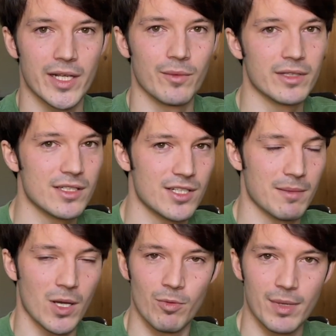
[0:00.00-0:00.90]
when the
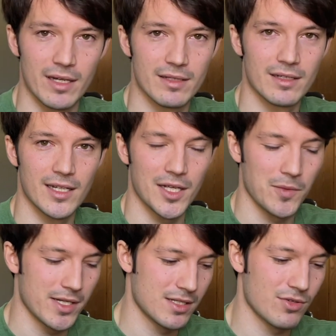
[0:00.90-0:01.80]
gym opened, and I
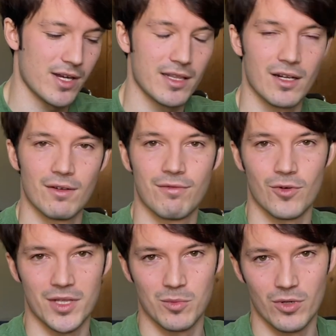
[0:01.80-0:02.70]
went straight there at
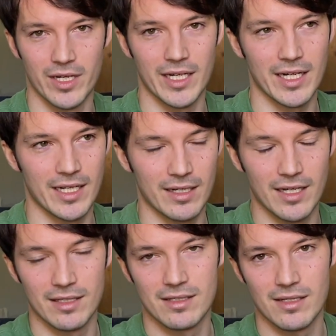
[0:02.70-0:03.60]
4 a.m. and I got
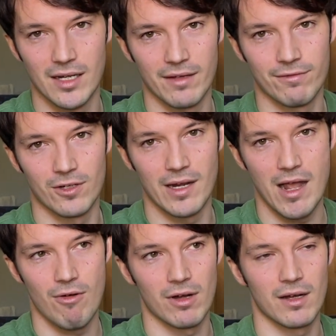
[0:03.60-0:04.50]
in the sauna for an
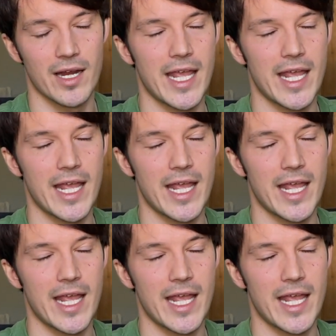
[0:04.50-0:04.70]
hour.